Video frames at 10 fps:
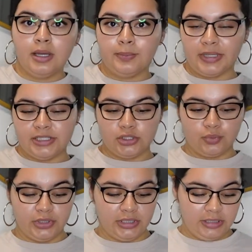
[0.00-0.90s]
my
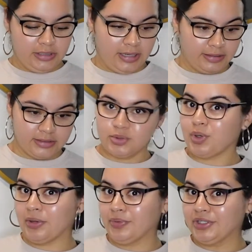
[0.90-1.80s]
swinging, and this is
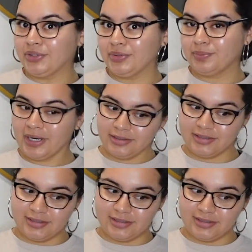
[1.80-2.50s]
why we do practice